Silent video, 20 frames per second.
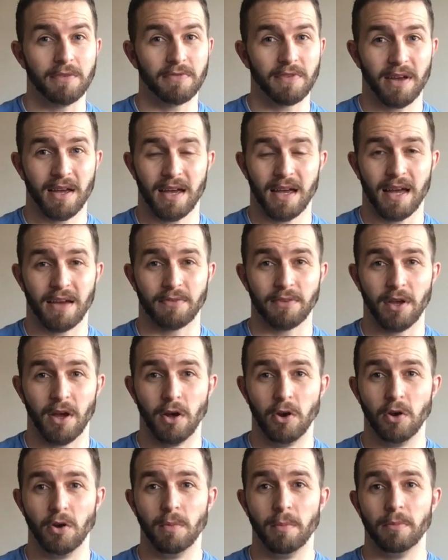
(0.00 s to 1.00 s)
fat after
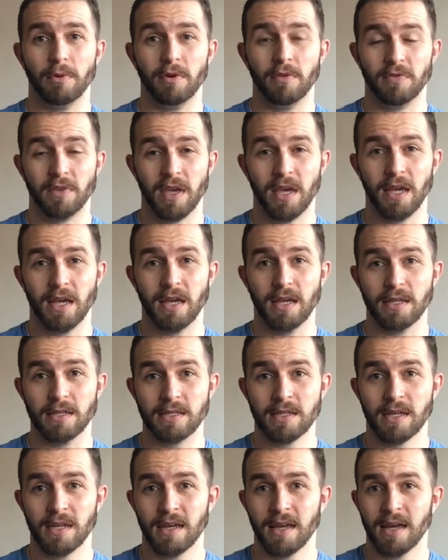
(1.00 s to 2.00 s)
a number of
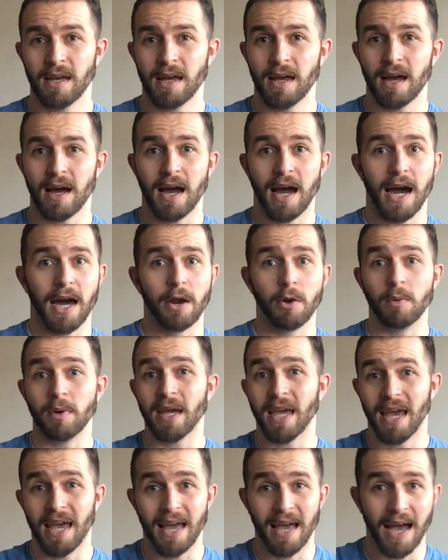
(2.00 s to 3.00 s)
years, I don't
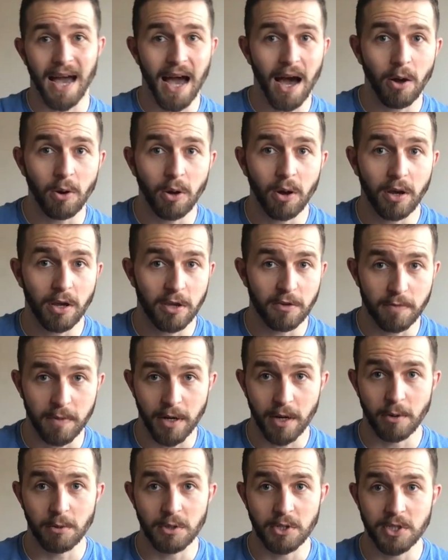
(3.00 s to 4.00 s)
care how long you've
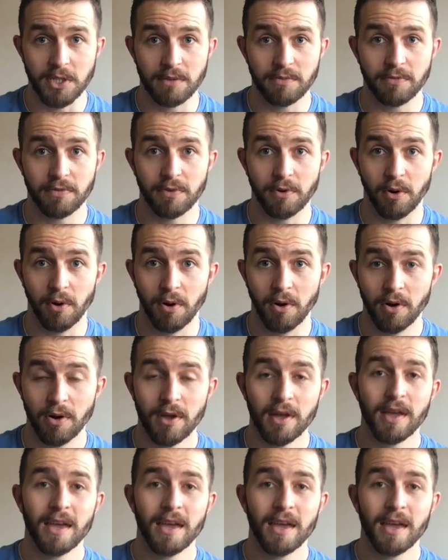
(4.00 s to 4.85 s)
been going to the gym for,